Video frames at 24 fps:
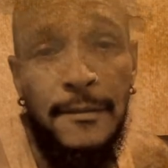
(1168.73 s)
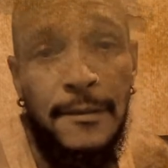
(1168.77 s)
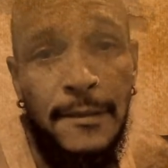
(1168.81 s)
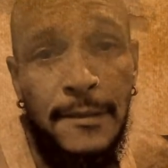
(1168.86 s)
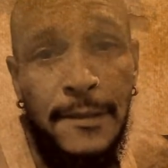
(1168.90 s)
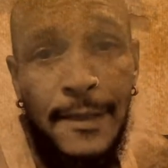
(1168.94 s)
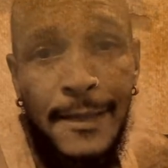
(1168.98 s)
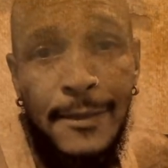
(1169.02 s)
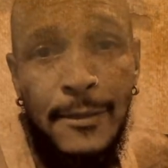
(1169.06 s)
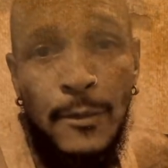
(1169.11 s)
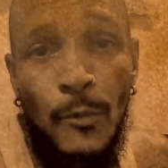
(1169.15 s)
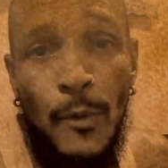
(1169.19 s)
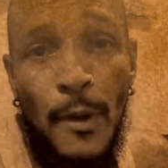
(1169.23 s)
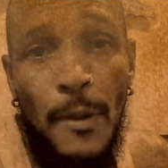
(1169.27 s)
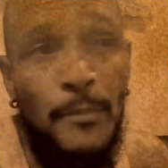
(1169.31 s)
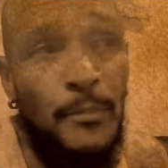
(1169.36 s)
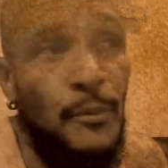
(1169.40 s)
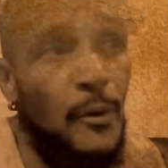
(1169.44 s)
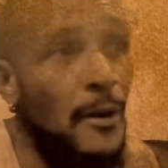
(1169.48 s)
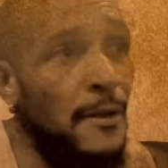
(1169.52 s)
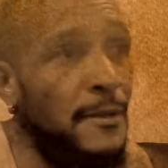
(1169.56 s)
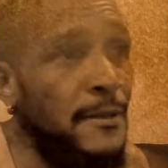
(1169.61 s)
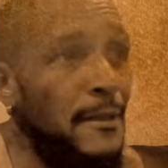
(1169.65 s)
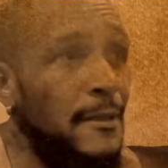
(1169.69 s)
That's the way
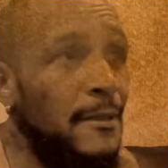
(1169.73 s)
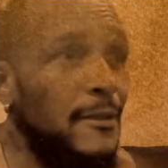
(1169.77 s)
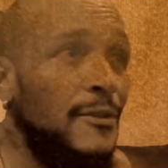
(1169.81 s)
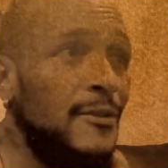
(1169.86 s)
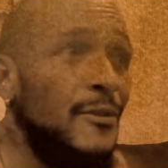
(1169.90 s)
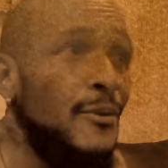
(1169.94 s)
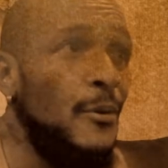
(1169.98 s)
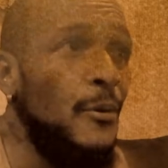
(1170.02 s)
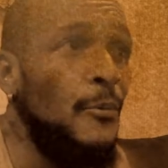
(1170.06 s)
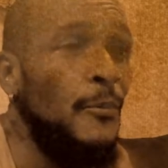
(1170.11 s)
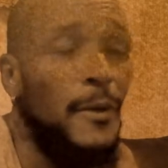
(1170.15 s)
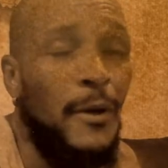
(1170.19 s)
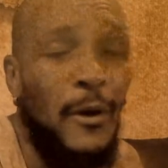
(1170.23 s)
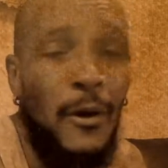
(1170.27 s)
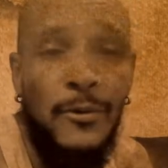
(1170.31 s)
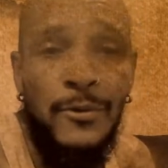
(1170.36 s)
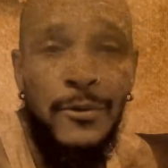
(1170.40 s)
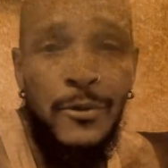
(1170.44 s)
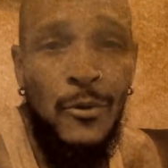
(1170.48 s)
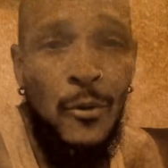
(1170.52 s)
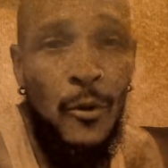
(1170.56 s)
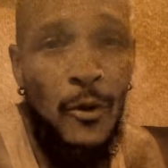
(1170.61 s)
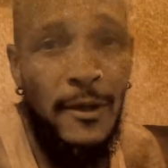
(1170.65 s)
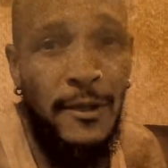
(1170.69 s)
Bronx niggas do. We don't
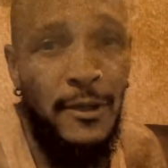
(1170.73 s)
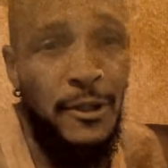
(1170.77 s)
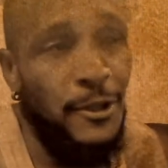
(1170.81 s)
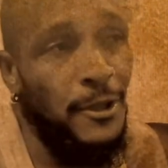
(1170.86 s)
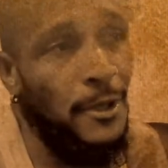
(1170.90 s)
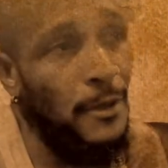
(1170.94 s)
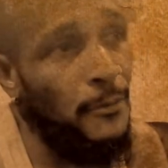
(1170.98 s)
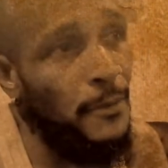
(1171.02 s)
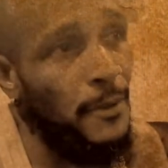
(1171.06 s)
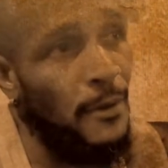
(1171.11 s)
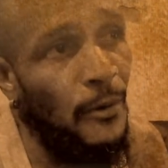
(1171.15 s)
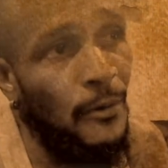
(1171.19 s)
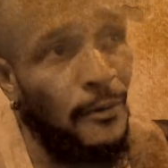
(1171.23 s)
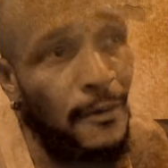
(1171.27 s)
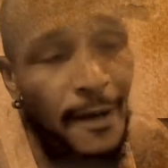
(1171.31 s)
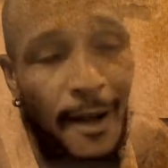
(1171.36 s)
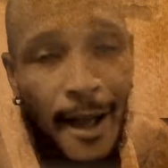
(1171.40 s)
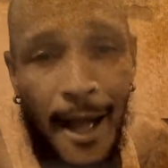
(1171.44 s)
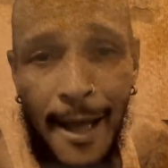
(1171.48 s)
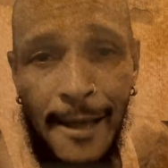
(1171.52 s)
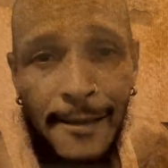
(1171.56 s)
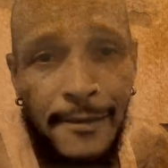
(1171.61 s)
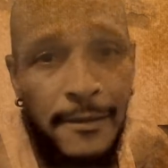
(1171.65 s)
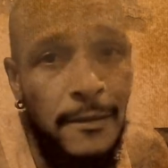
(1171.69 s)
talk shit, we don't
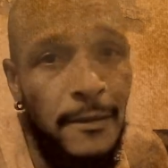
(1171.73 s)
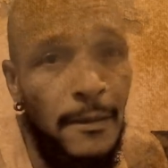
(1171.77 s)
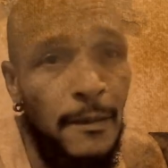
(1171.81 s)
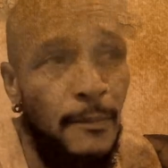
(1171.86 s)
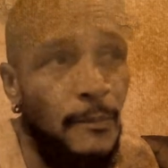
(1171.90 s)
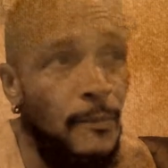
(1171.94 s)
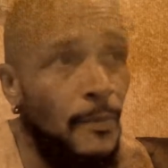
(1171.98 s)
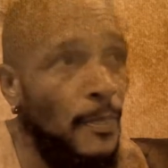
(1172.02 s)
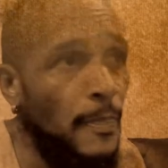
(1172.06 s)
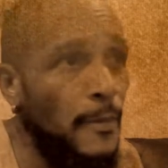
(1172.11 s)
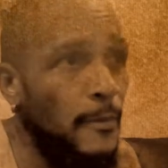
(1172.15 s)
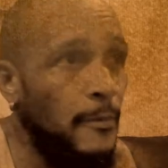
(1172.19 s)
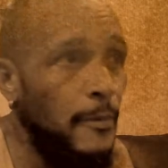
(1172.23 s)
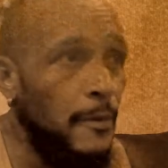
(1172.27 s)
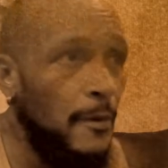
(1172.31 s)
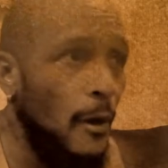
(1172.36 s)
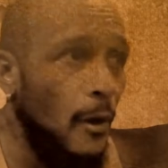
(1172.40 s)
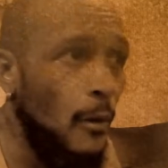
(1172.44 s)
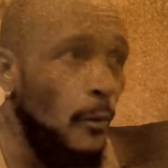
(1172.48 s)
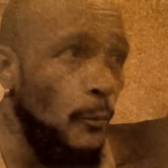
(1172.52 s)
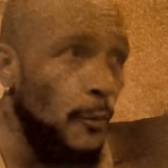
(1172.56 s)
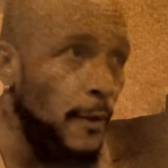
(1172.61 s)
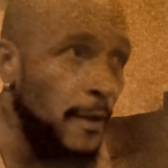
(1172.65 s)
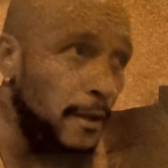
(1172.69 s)
gossip. You know,
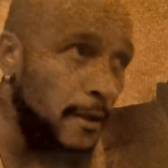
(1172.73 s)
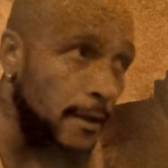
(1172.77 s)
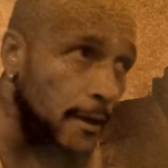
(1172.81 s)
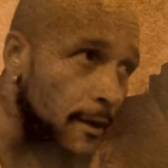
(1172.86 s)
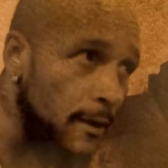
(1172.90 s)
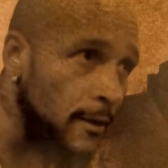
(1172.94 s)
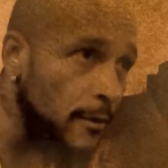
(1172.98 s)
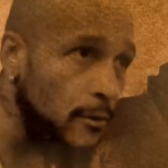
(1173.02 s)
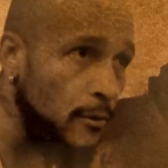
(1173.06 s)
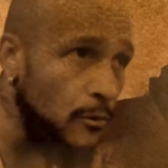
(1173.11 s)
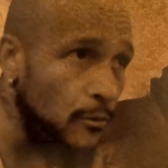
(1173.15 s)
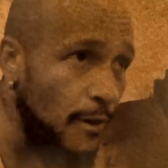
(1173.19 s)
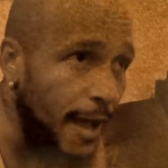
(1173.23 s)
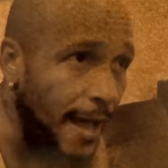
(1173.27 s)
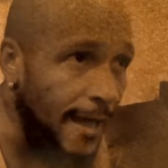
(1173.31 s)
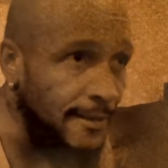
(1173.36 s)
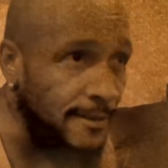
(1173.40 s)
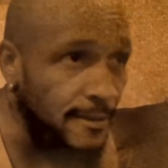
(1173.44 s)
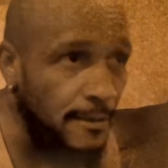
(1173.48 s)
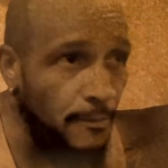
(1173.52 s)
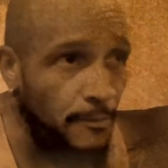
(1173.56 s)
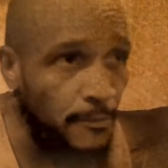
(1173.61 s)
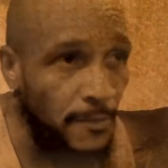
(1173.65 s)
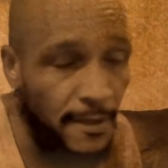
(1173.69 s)
we hear you got
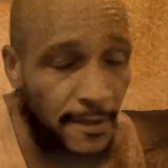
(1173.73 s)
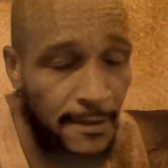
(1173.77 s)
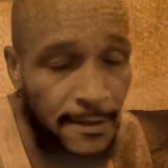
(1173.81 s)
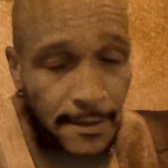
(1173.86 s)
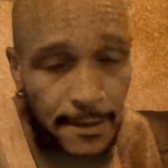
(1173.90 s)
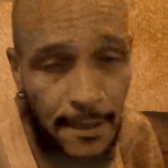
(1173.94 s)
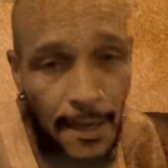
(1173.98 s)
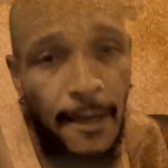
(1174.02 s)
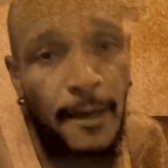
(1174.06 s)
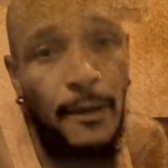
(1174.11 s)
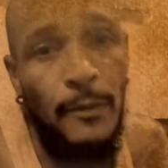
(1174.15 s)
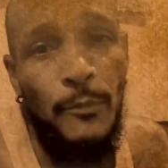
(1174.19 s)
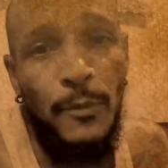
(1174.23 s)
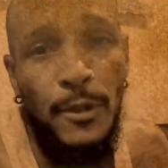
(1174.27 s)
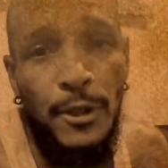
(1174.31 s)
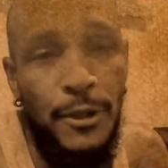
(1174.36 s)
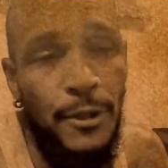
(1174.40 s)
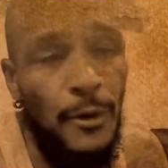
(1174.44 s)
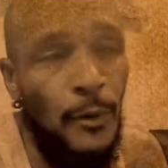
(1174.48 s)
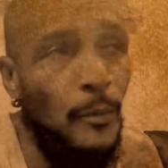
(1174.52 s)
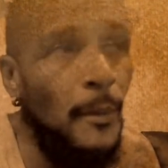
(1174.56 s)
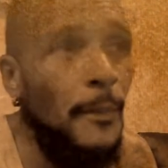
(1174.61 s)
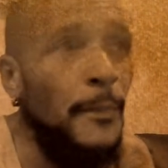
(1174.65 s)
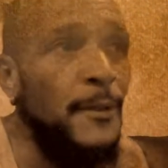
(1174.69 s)
something to say, we show
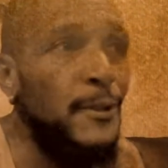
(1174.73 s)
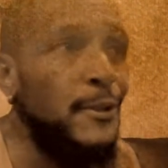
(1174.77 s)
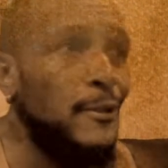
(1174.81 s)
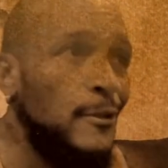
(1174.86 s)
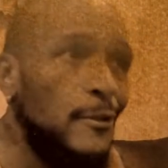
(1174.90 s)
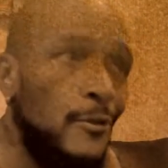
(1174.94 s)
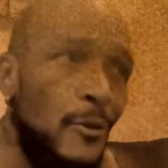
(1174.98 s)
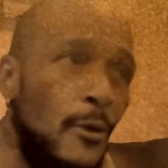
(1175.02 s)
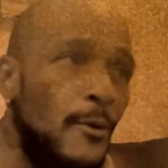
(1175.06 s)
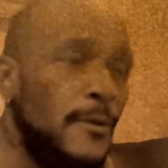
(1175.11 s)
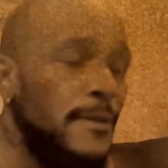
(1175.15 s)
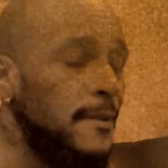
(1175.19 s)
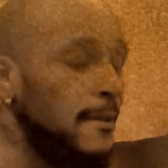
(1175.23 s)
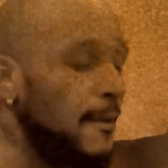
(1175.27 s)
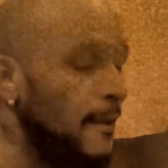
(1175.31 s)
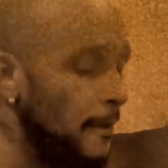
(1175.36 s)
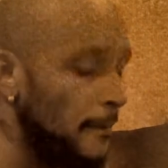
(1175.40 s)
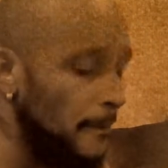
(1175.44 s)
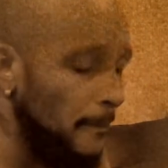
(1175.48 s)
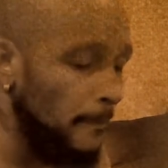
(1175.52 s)
up at your doorstep.